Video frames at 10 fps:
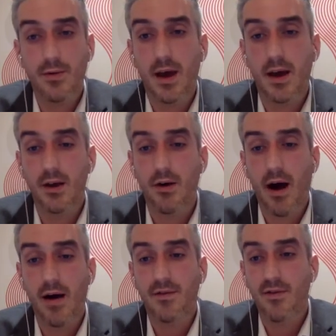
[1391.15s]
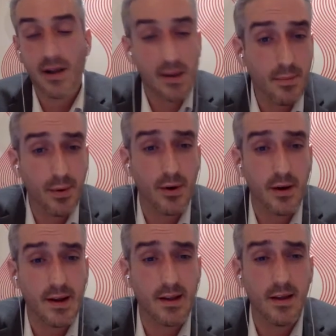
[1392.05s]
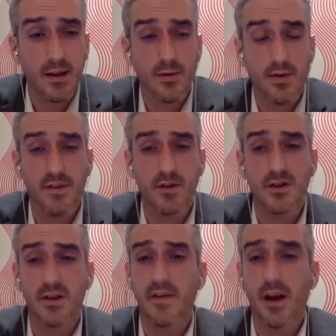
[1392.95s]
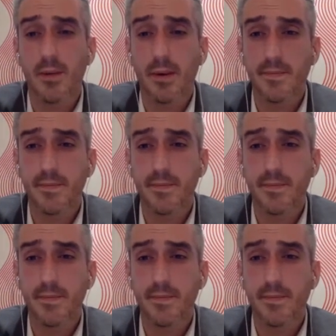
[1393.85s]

that you'll have direct input into its future development.